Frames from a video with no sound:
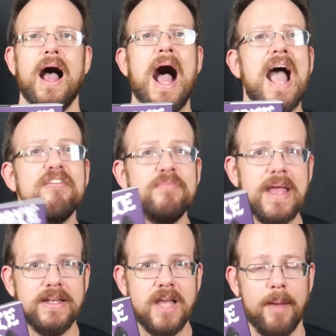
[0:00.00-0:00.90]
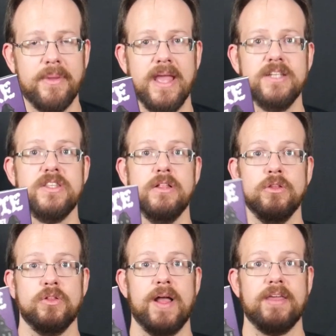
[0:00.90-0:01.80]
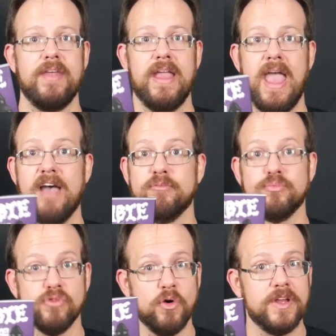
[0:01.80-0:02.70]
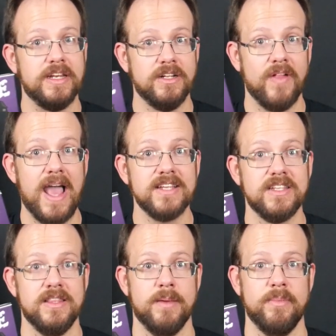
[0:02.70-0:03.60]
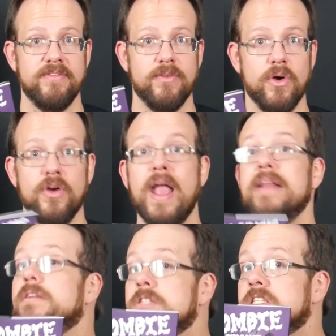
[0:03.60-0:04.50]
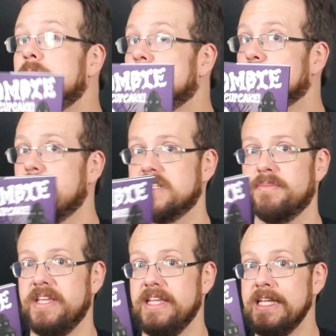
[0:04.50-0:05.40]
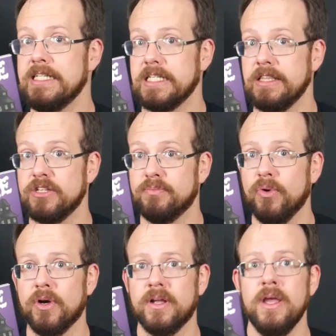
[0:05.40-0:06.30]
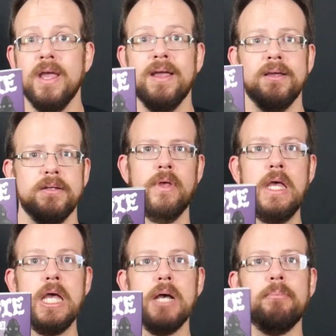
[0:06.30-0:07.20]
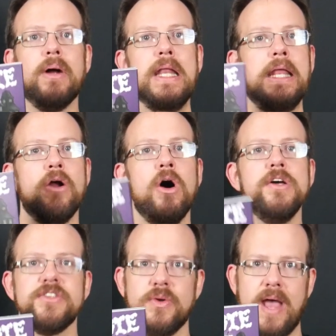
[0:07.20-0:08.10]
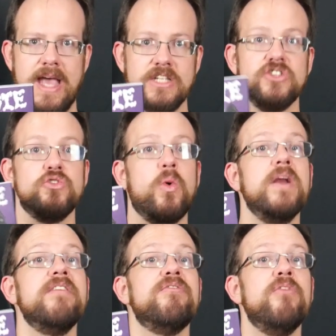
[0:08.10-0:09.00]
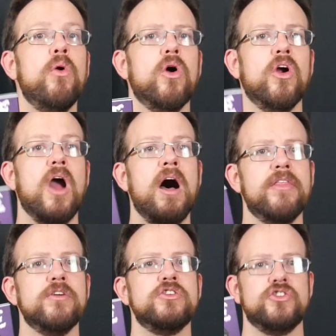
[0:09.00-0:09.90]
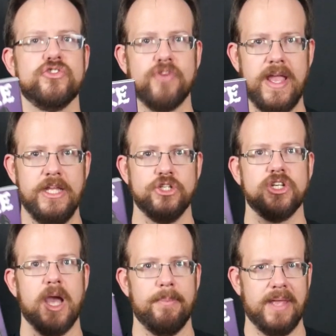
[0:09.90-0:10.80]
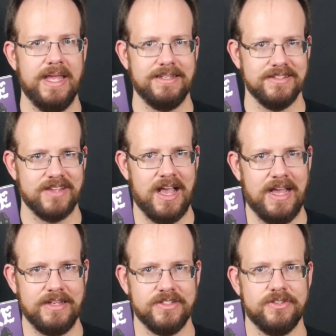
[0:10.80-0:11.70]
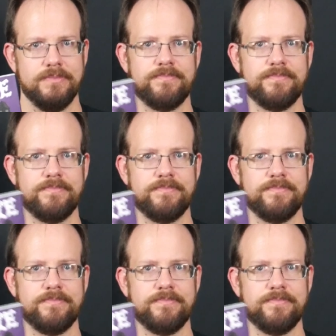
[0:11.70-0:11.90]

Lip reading: I've made cupcakes that look like they have broken glass in them before, and a similar recipe is in this book. But it also has 24 other strange cupcake designs.